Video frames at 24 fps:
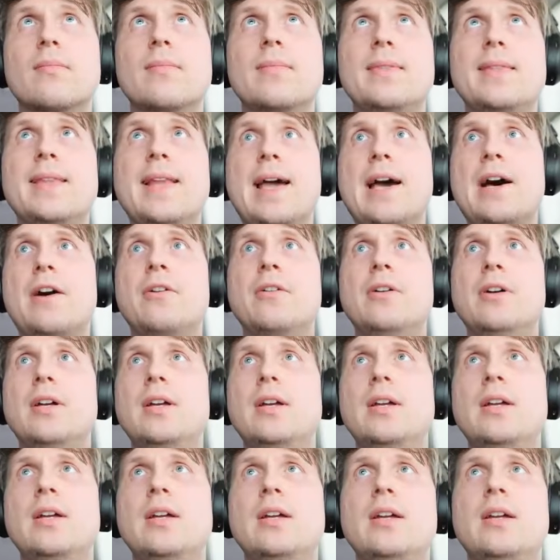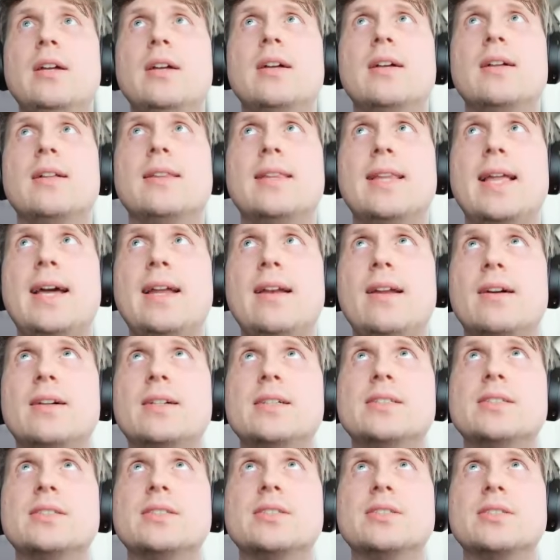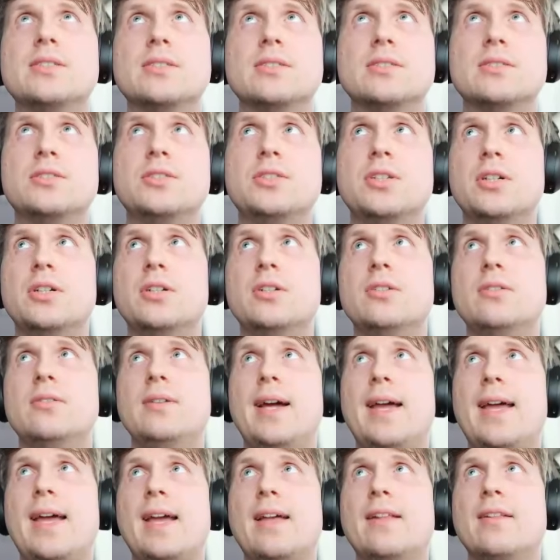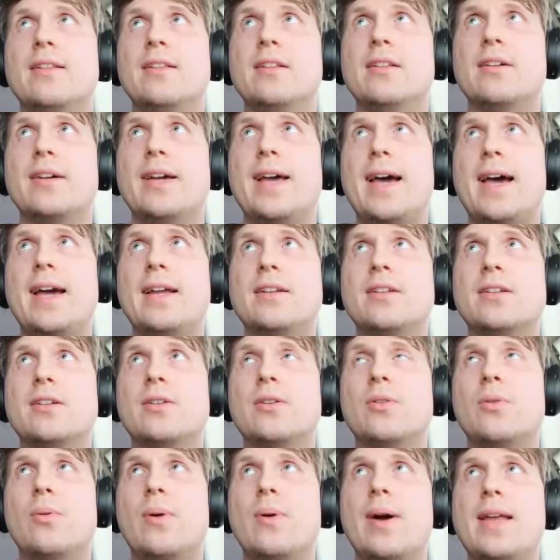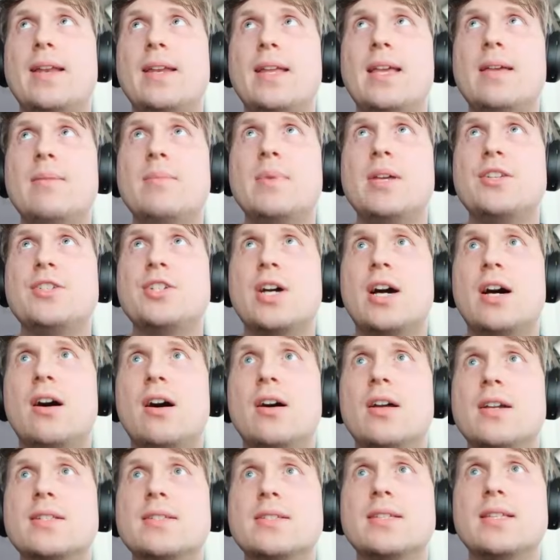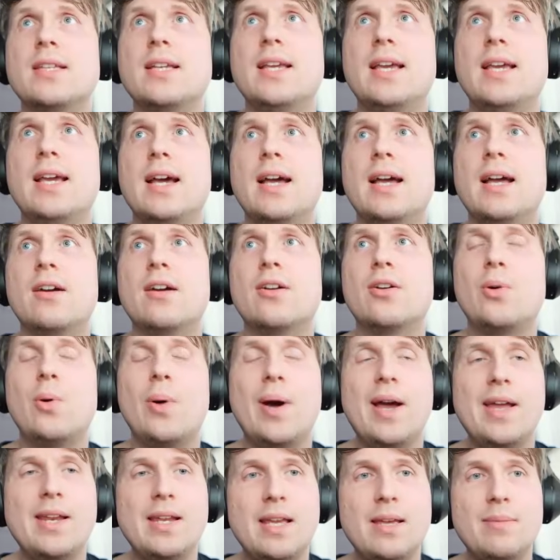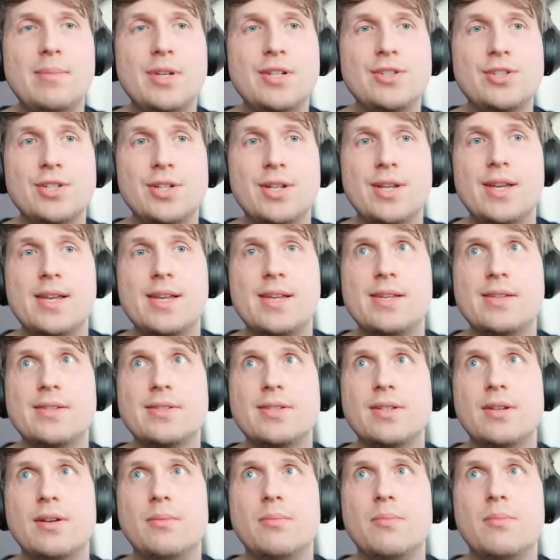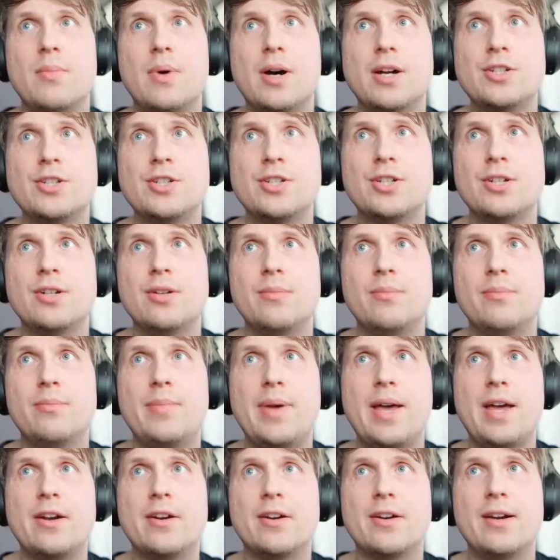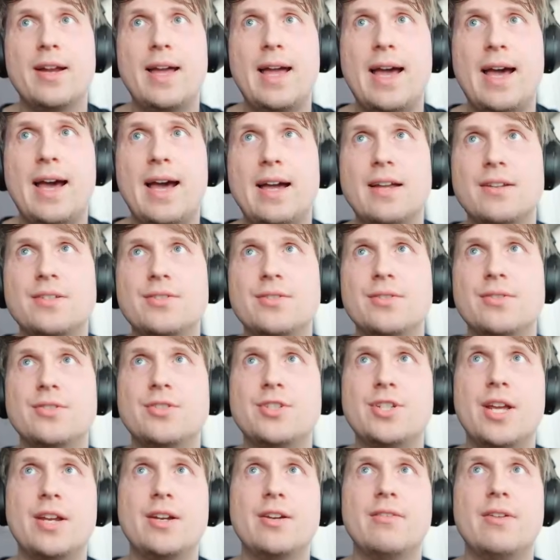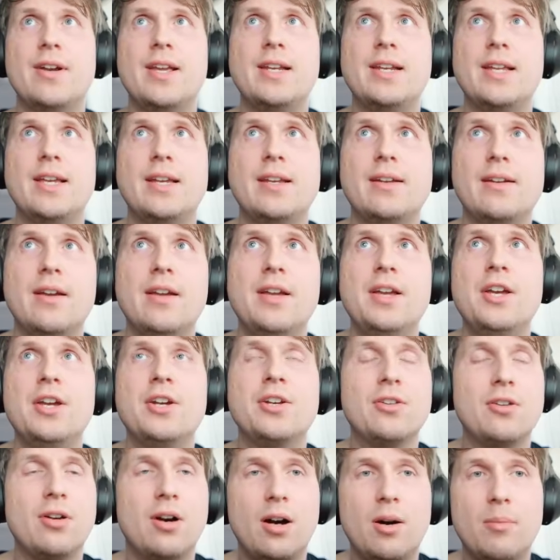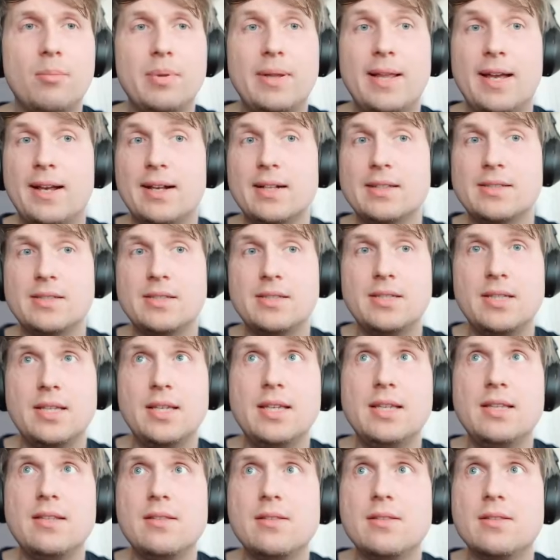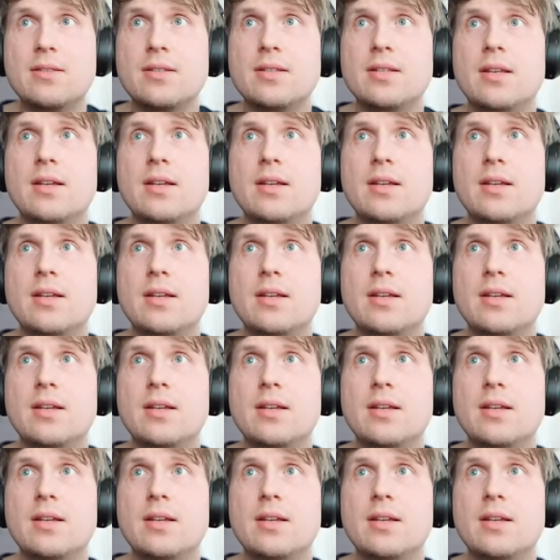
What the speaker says: Now, let us go and look at Qwen Image. Honestly, Qwen Image is much better at generating complex scenes